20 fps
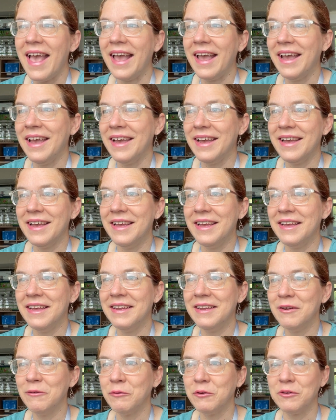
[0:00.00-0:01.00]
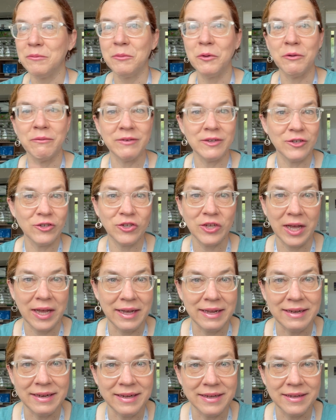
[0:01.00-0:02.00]
and was moving to
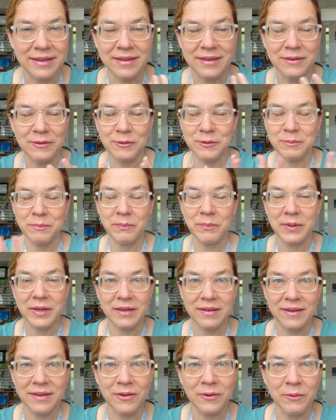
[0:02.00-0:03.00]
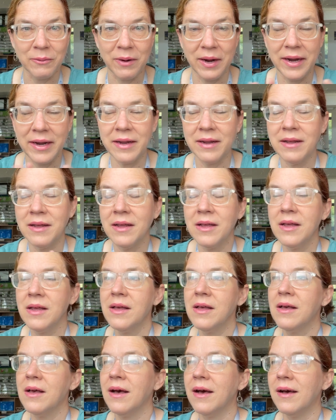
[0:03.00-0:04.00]
China. It's a big deal, right?
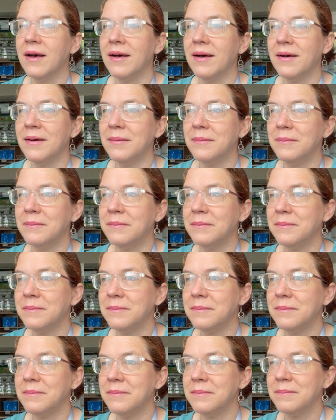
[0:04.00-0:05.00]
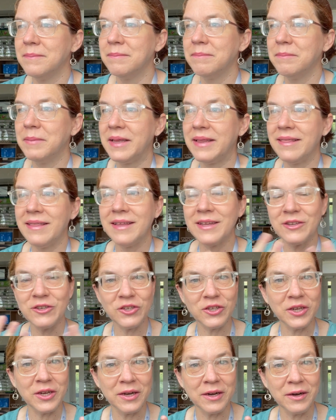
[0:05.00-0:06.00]
Um, but
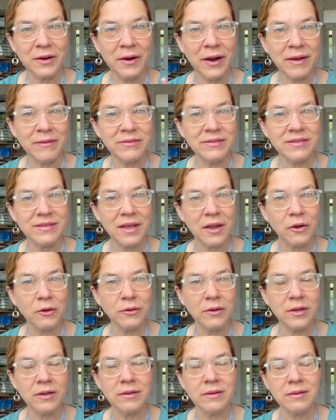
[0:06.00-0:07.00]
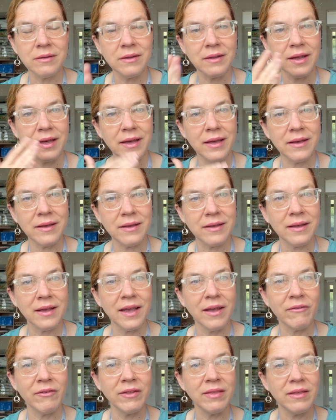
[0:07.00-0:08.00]
this year I've settled into like
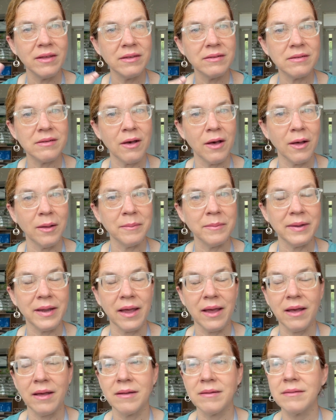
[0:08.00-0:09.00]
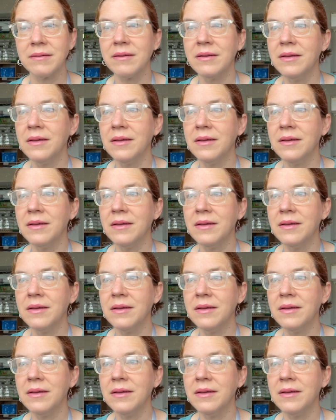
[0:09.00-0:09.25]
everything's calmed down